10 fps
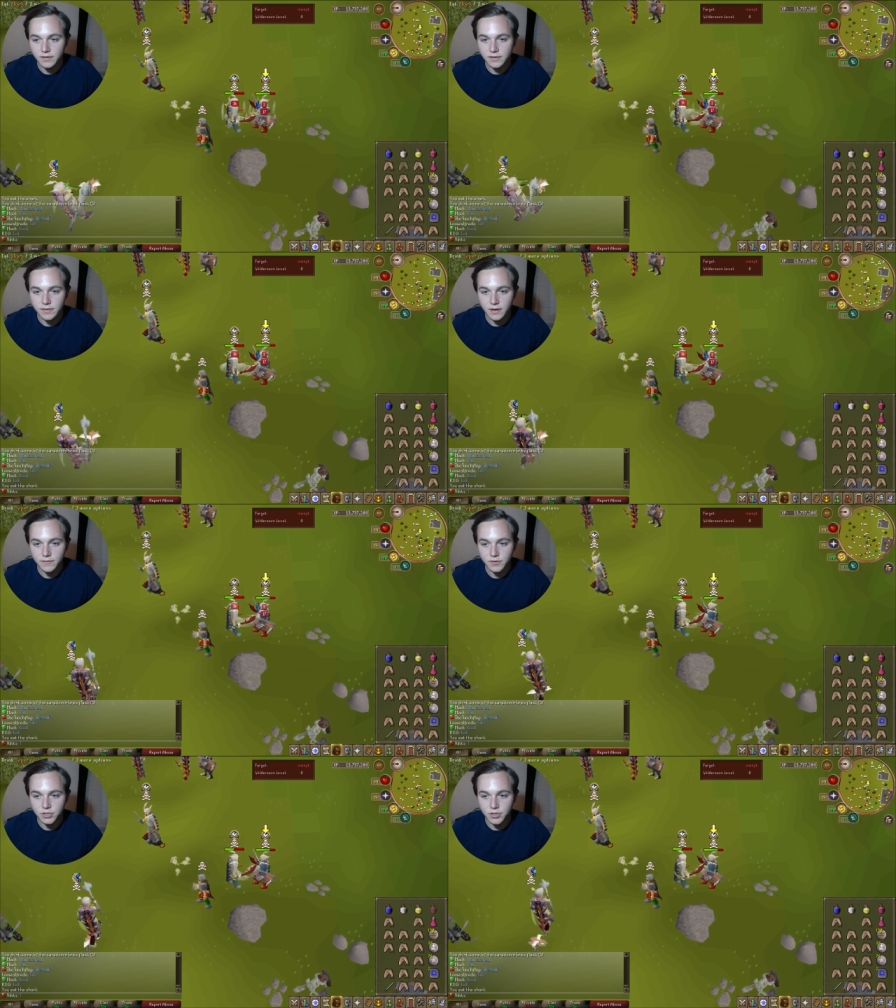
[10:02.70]
Let's eat
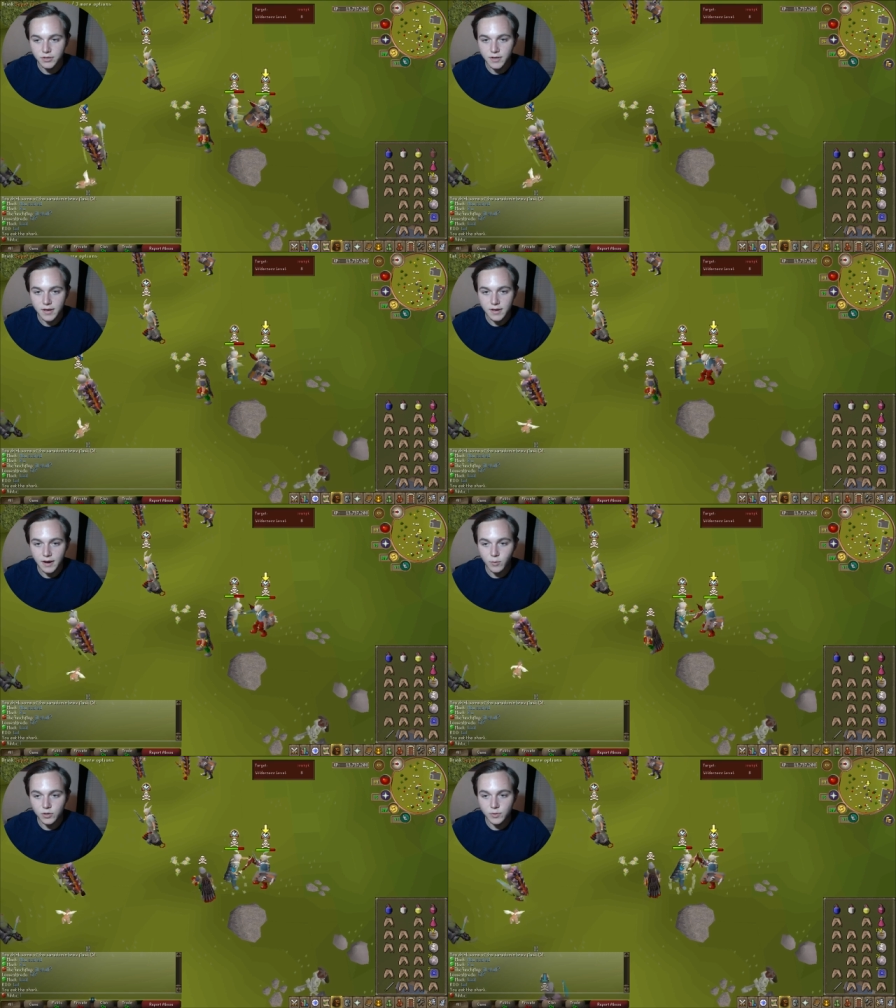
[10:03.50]
there for sure.
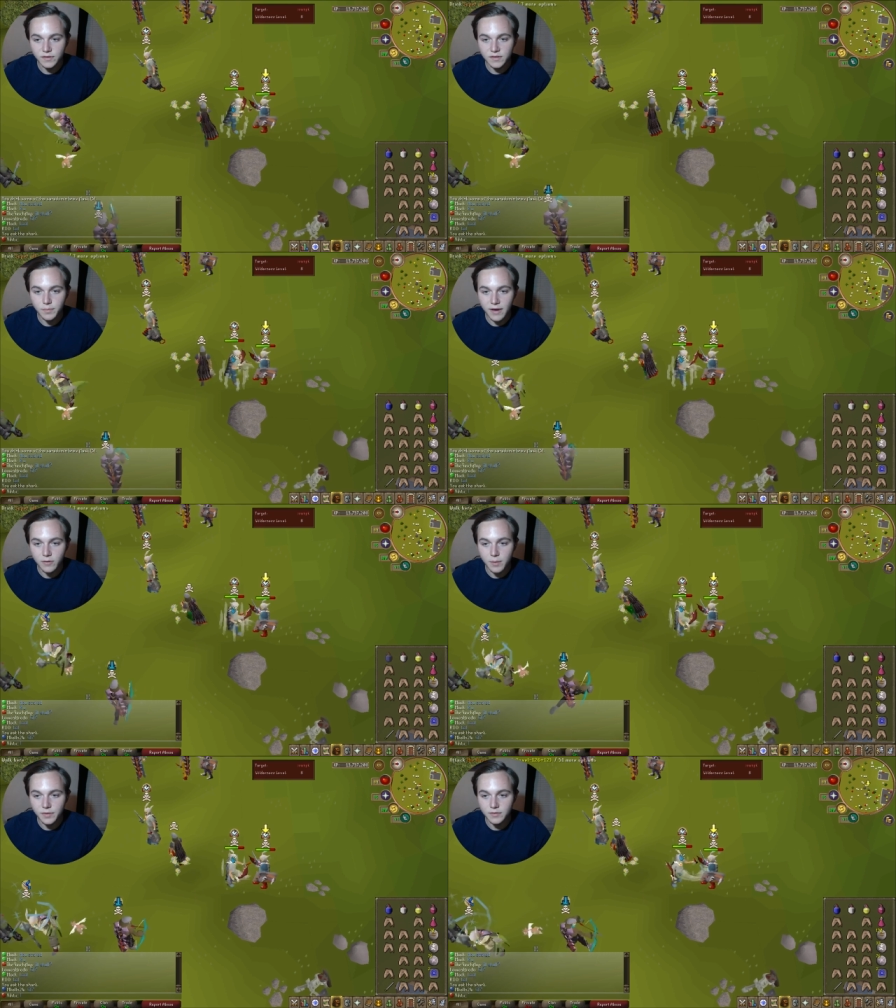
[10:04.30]
I wonder what his
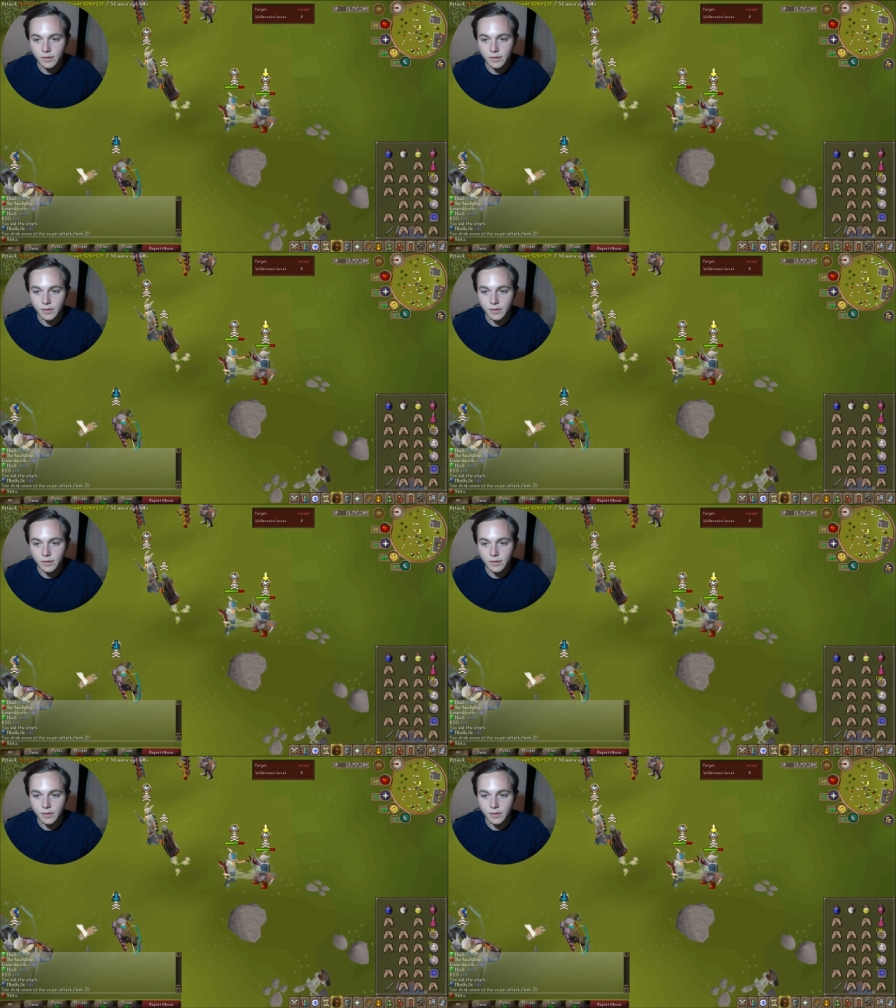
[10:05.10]
spec weapon is.